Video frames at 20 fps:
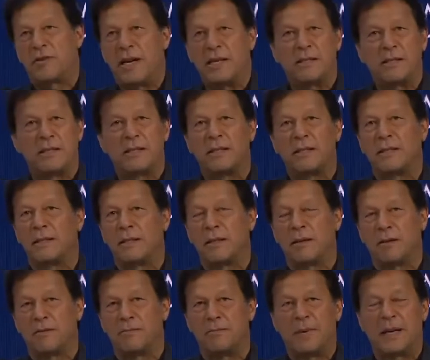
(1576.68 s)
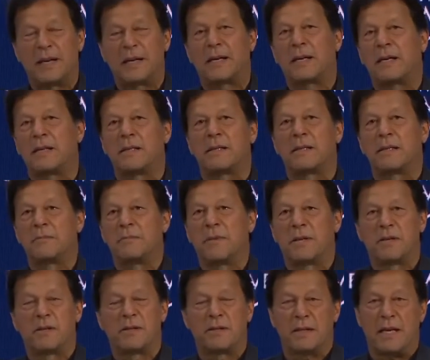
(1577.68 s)
tragedy of my country,
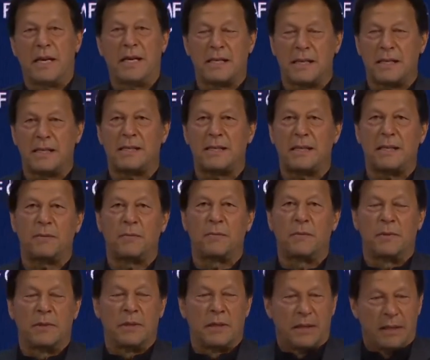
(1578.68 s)
because as I said,